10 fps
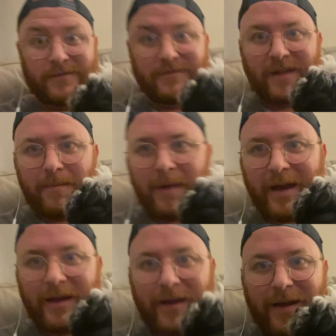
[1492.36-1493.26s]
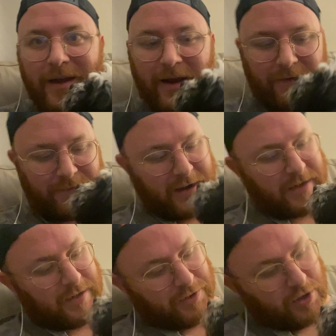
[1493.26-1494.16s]
I'm editing and I
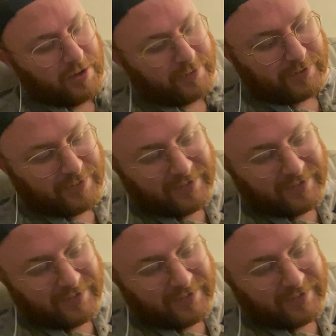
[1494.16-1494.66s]
finally caught her.